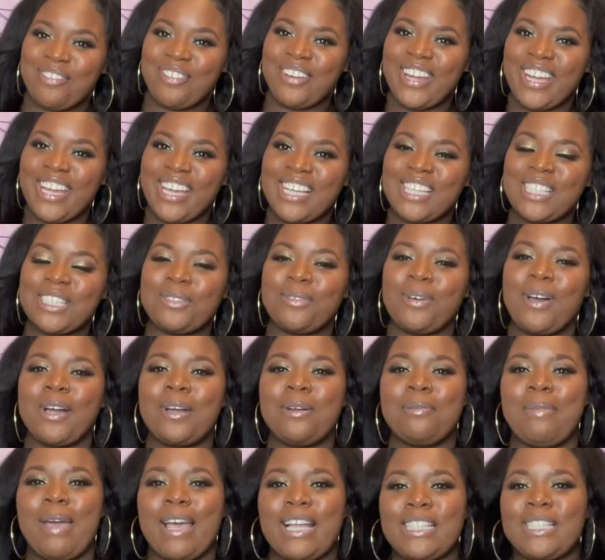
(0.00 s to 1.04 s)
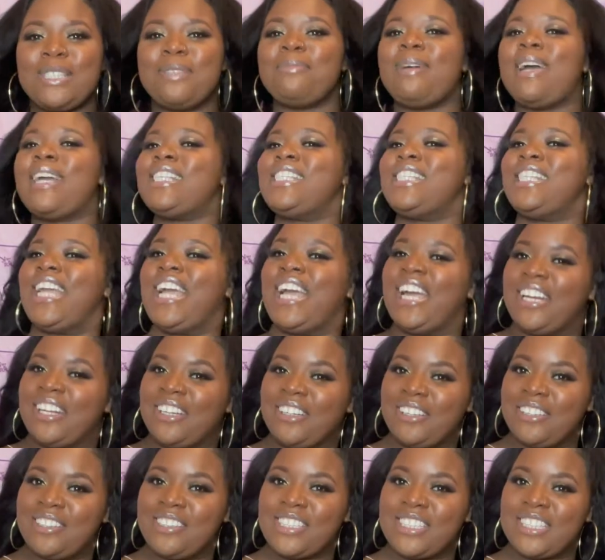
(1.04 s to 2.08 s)
friends, welcome back to my
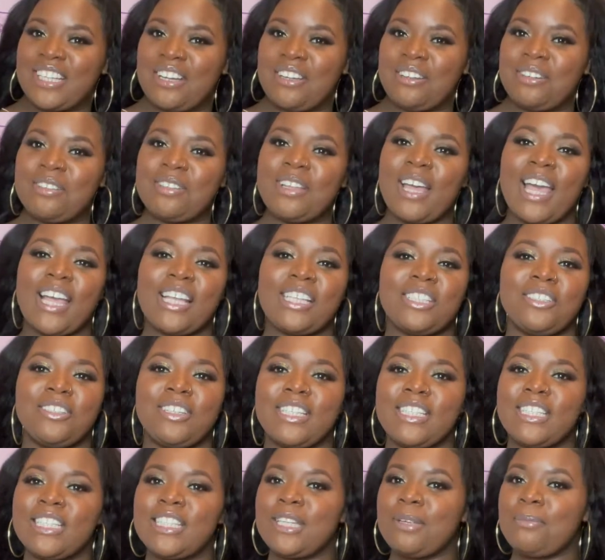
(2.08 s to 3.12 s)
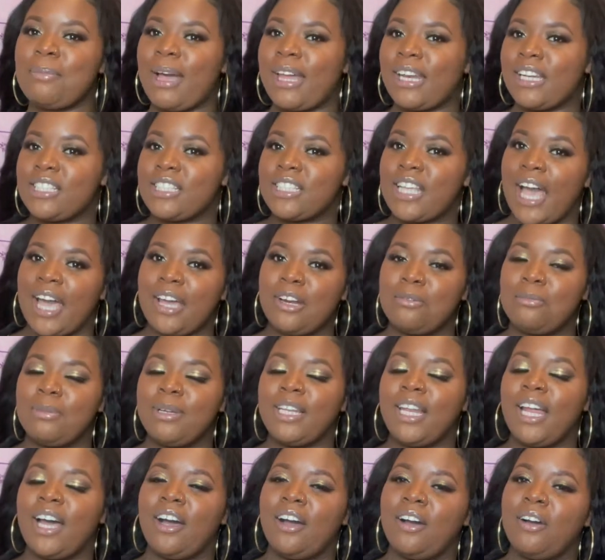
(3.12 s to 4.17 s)
channel. So as you can see by the title
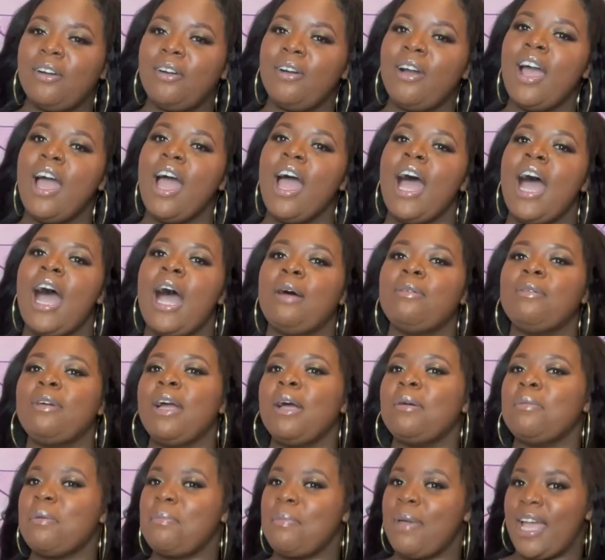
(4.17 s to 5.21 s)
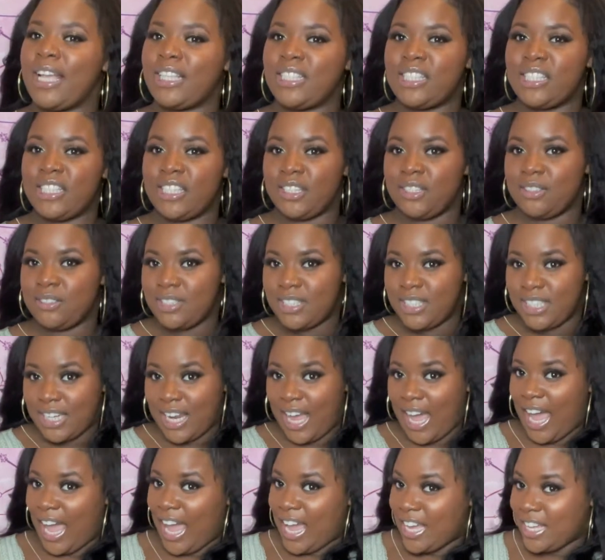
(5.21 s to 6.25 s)
below, I'm coming back to you
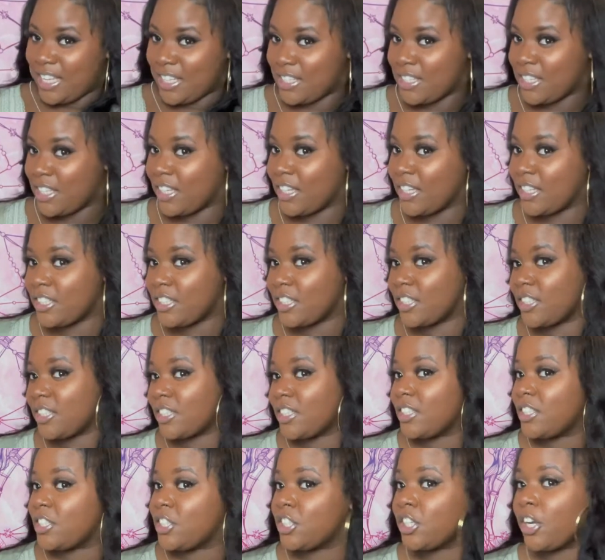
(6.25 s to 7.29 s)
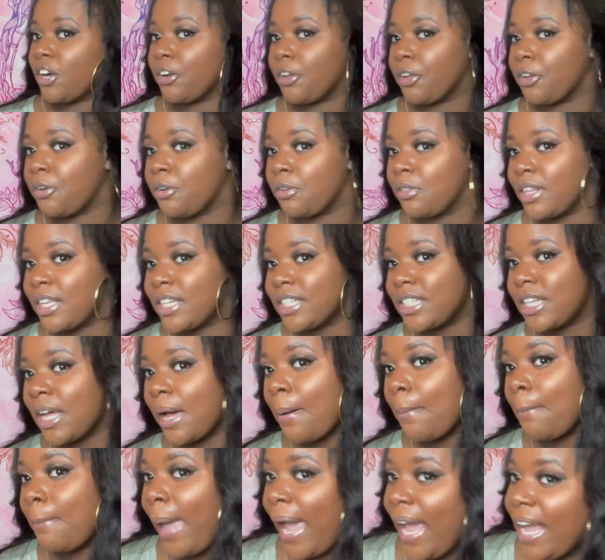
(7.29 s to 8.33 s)
today to show you this
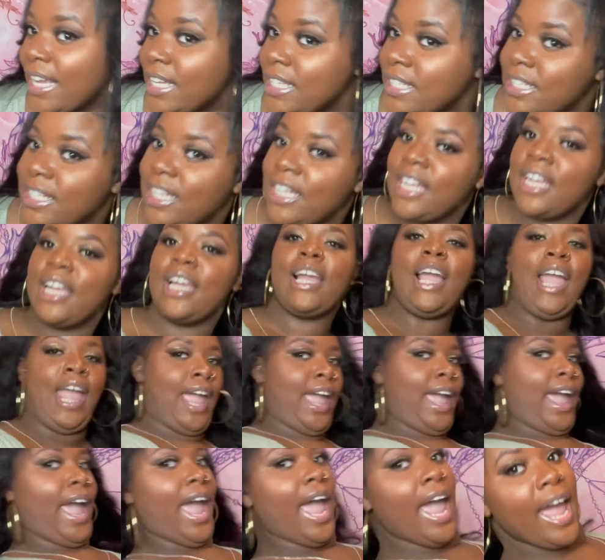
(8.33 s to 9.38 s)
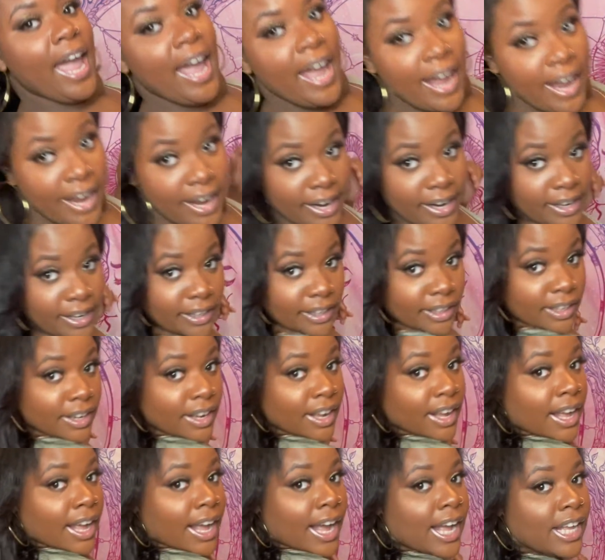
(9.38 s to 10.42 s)
amazing hair
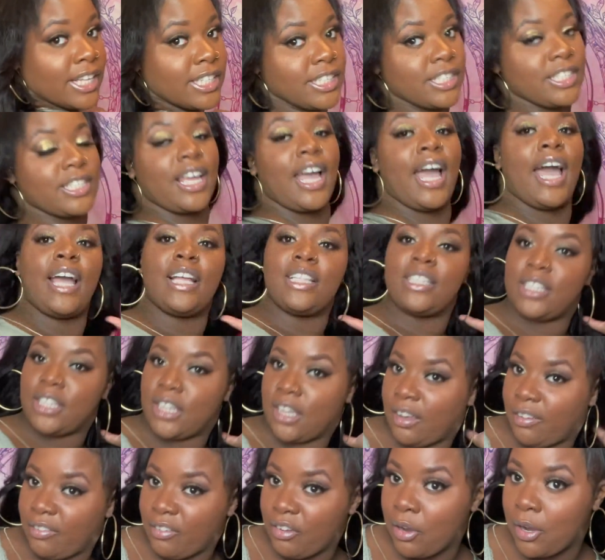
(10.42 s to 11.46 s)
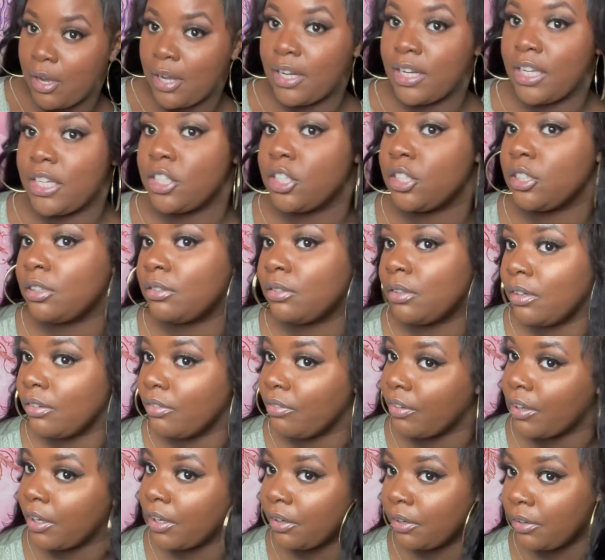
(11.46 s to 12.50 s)
I just got, to give you an initial
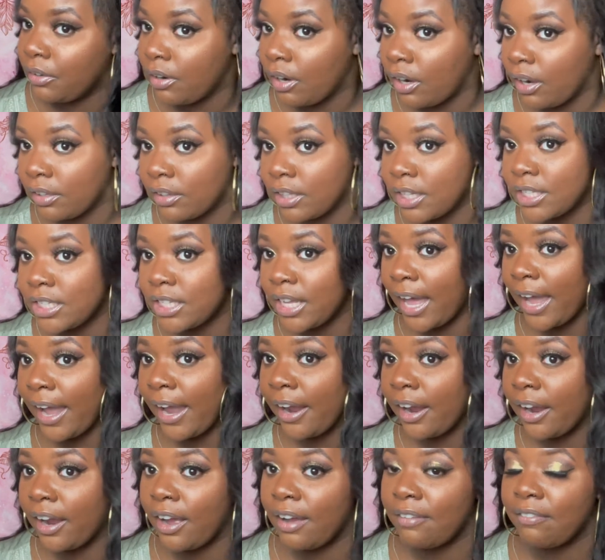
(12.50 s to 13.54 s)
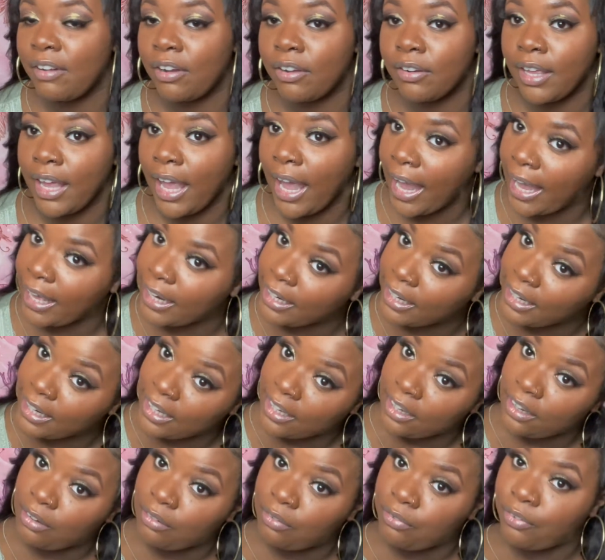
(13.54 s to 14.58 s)
review on this hair. I've only had it
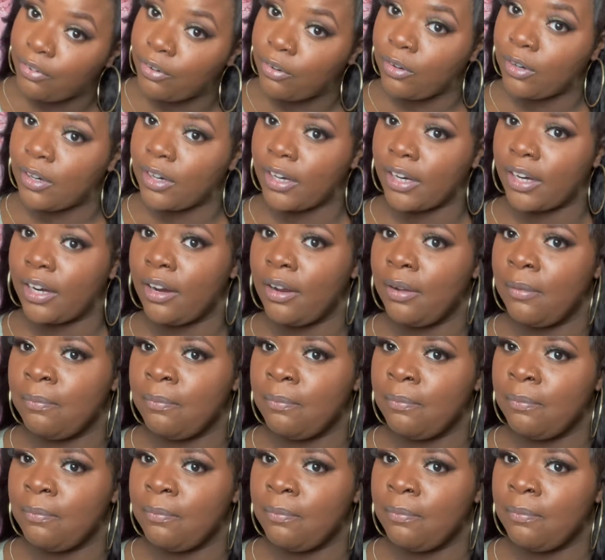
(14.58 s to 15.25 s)
in for,